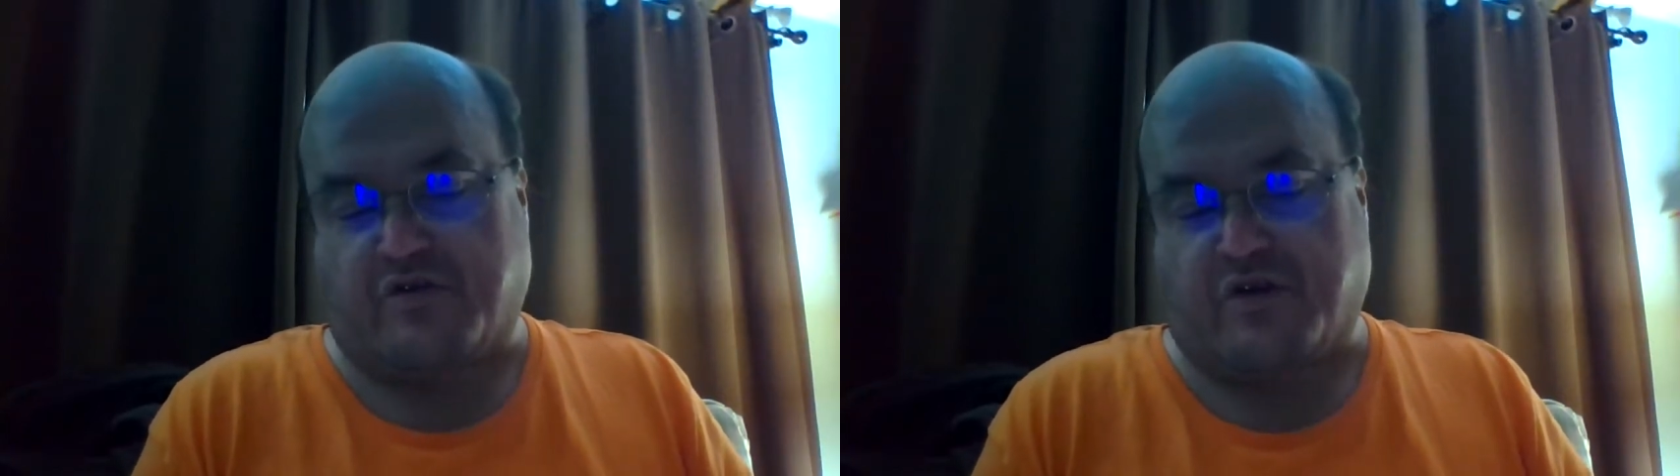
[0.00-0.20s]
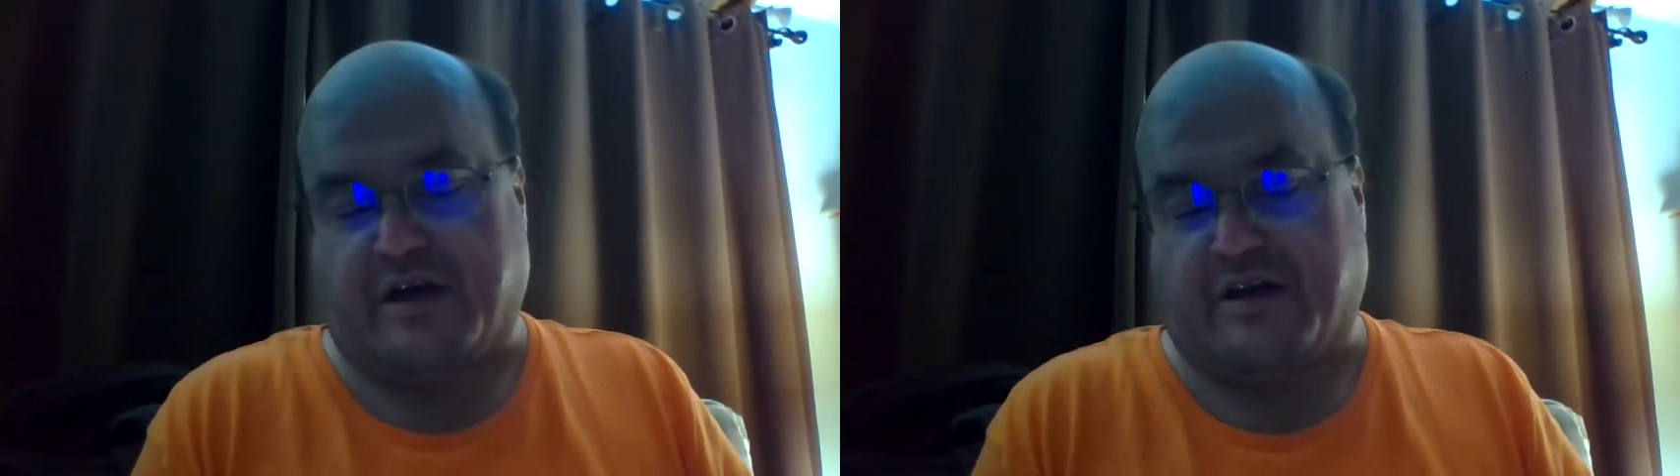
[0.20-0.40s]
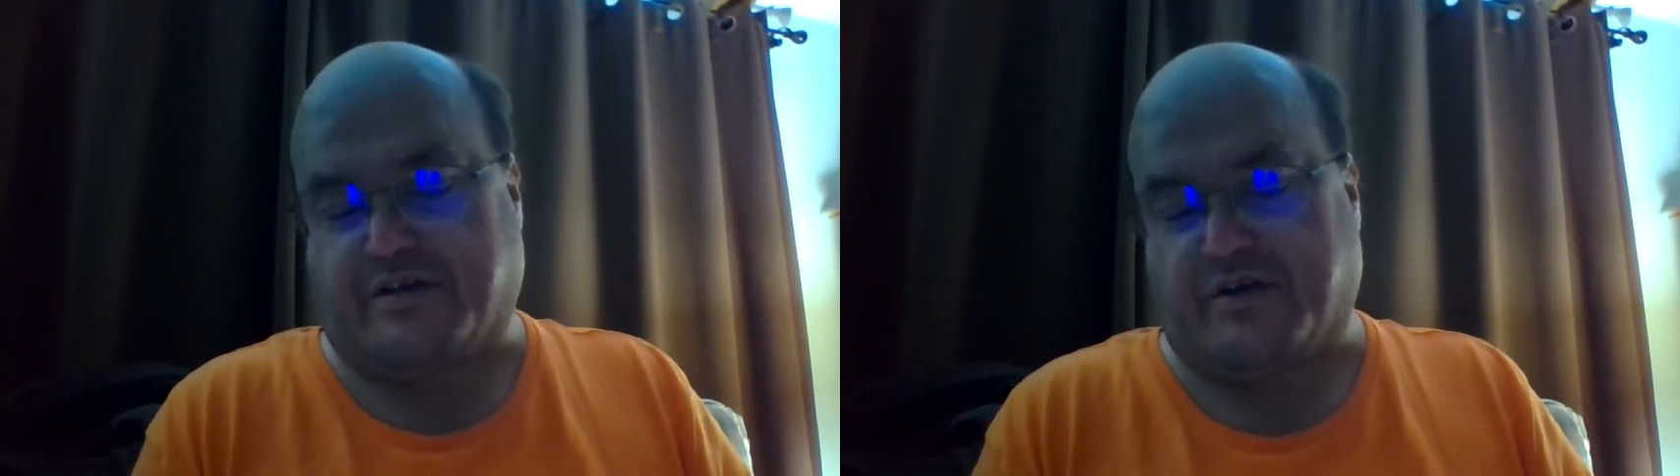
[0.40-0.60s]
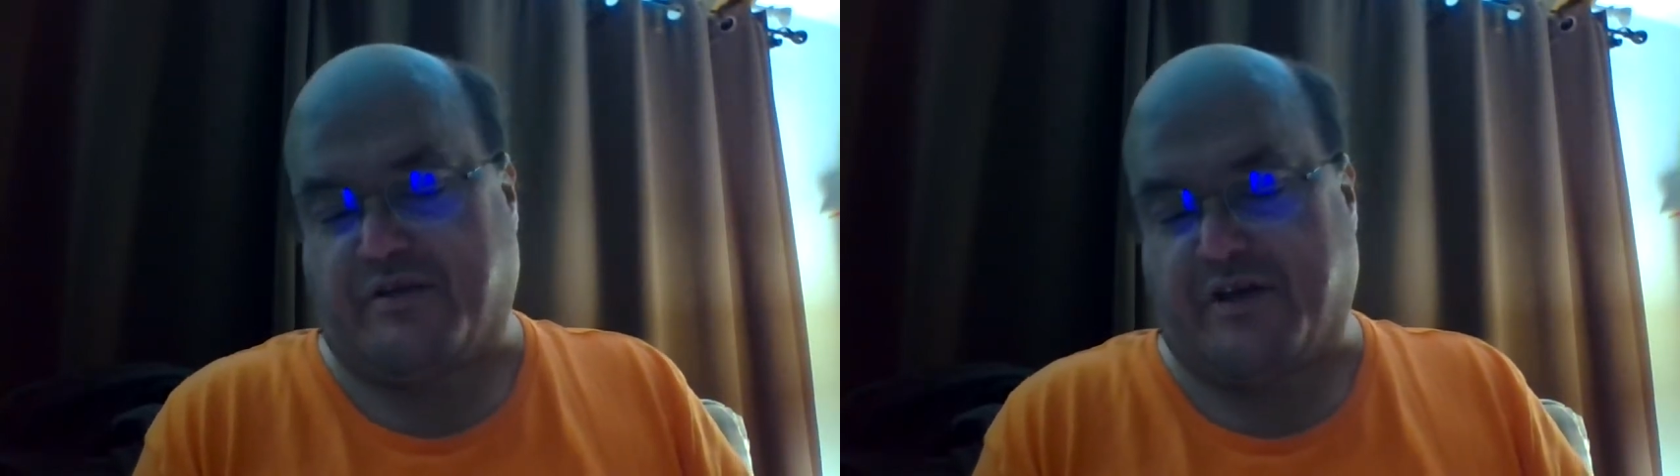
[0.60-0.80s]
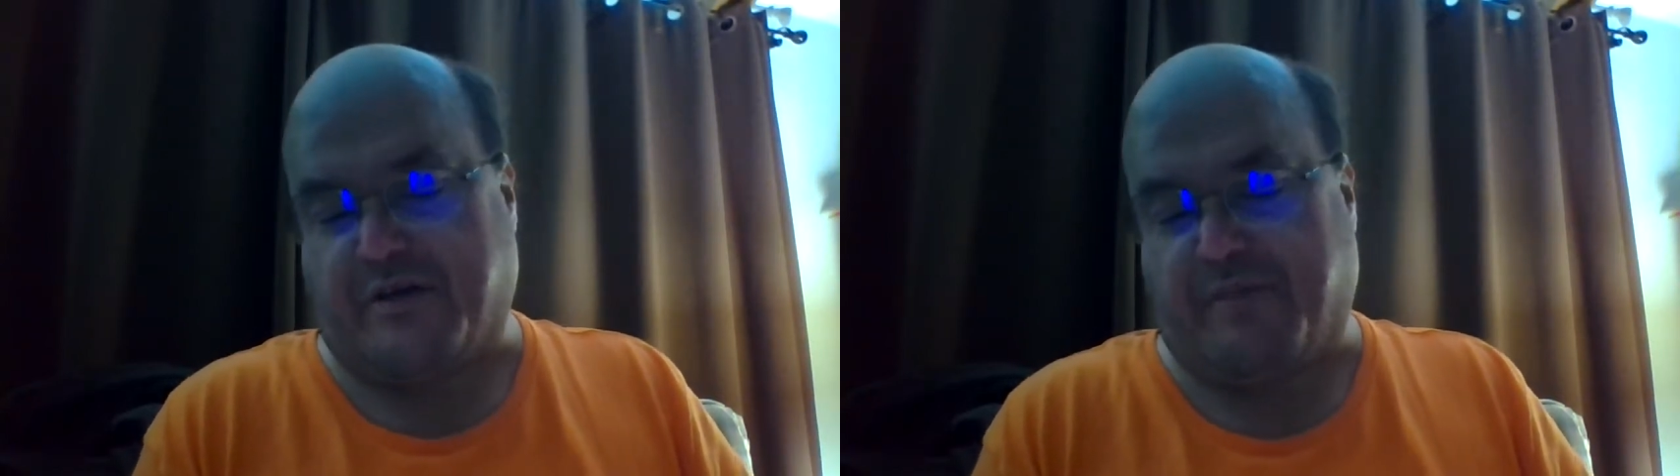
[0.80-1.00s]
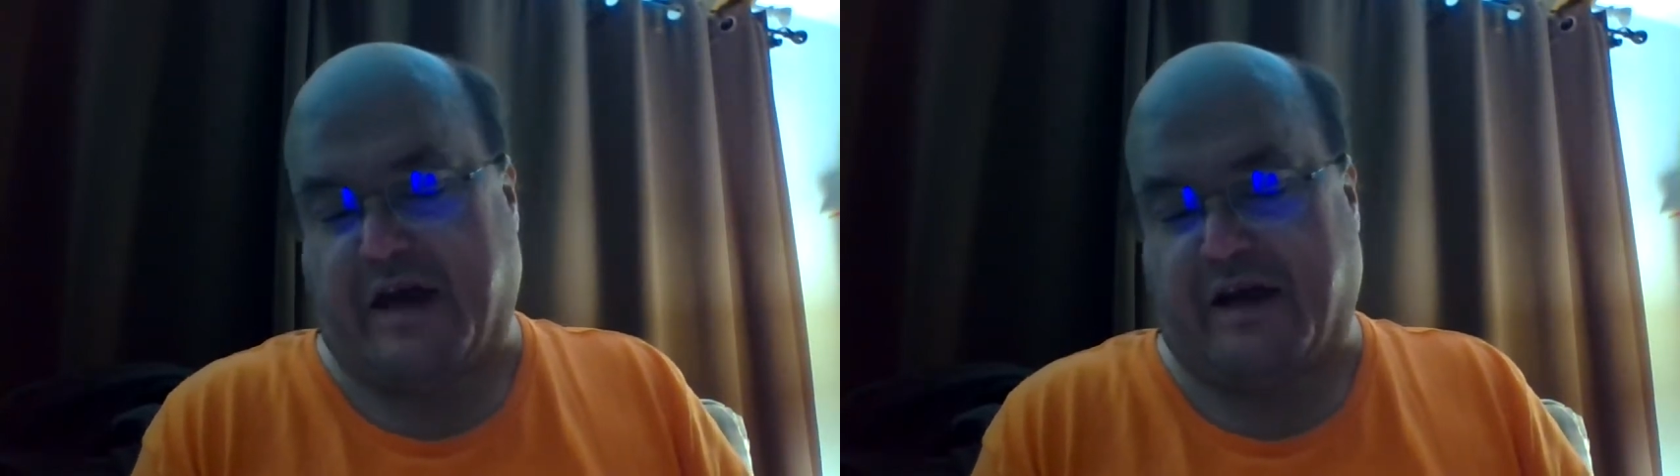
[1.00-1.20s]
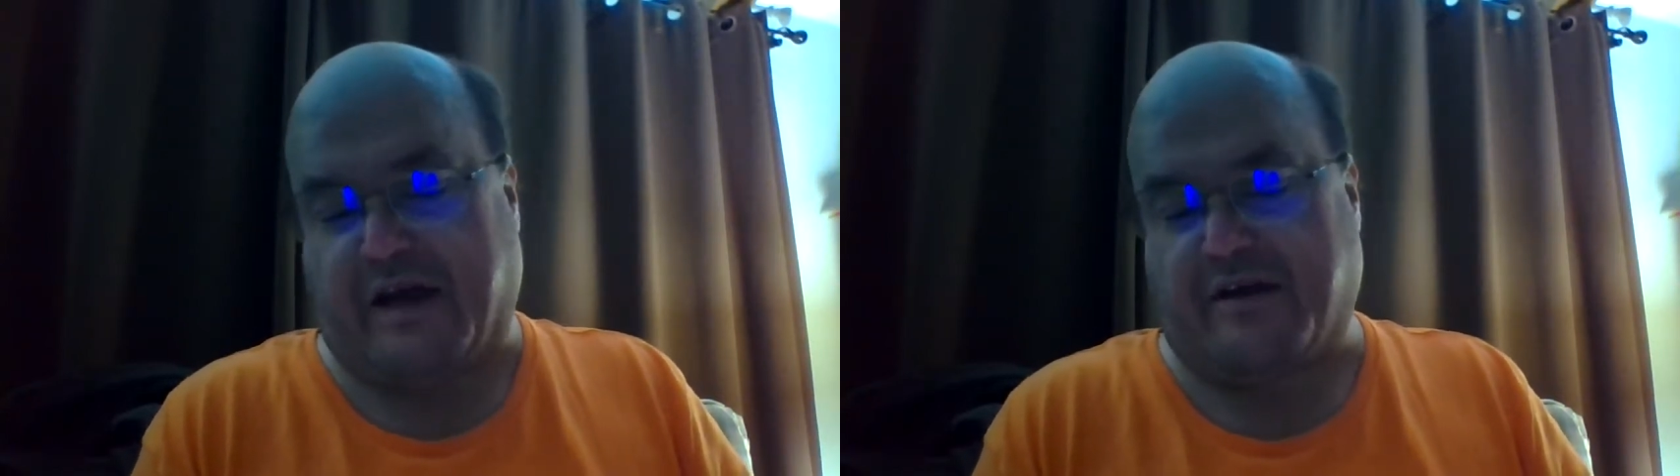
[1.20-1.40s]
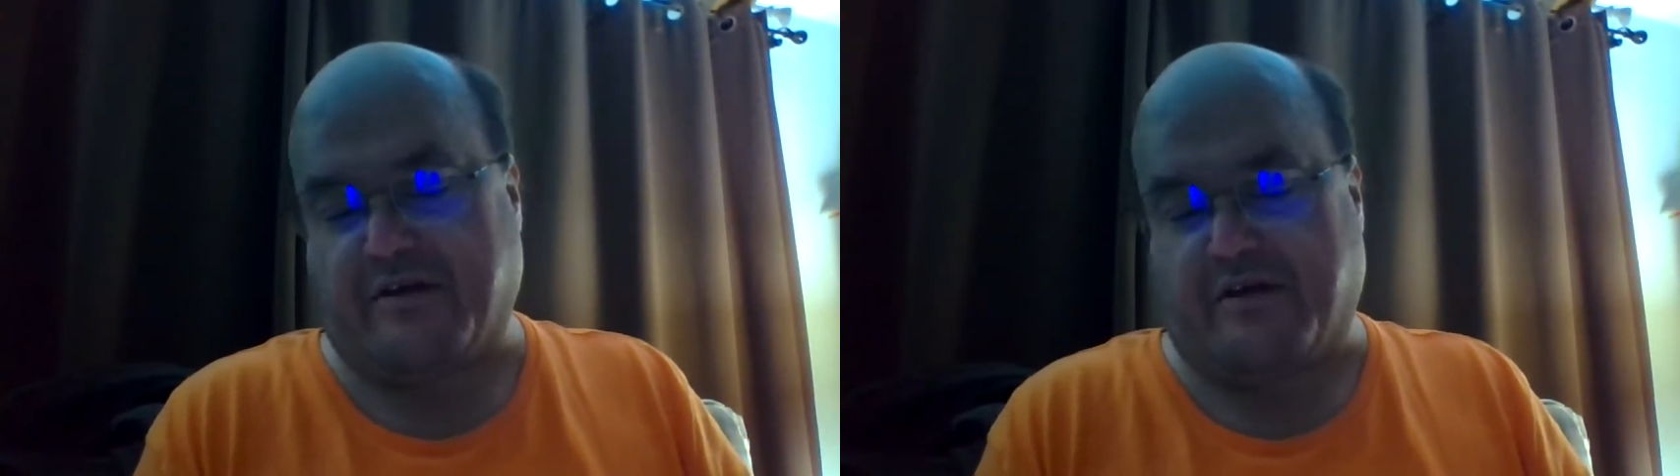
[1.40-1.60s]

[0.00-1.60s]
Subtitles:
try to turn back